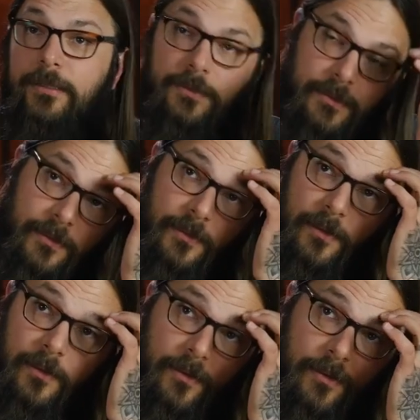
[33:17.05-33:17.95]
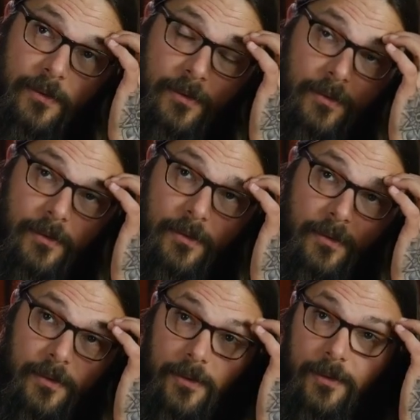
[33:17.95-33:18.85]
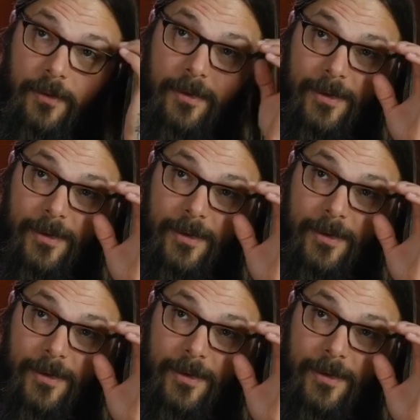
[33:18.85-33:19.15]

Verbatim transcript: Well, we were discussing this, and